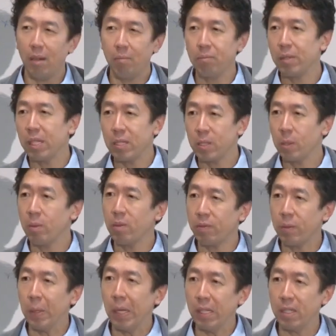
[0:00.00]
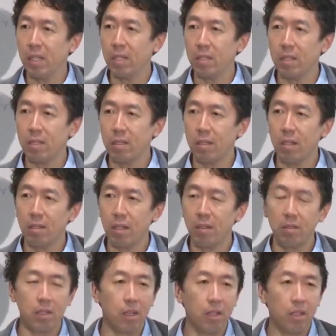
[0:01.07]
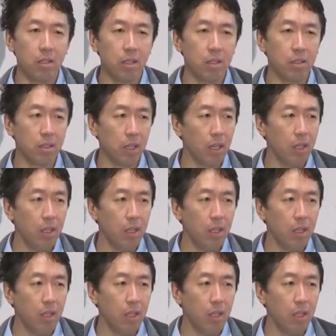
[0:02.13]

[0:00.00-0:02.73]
brainstorm a few ideas. There isn't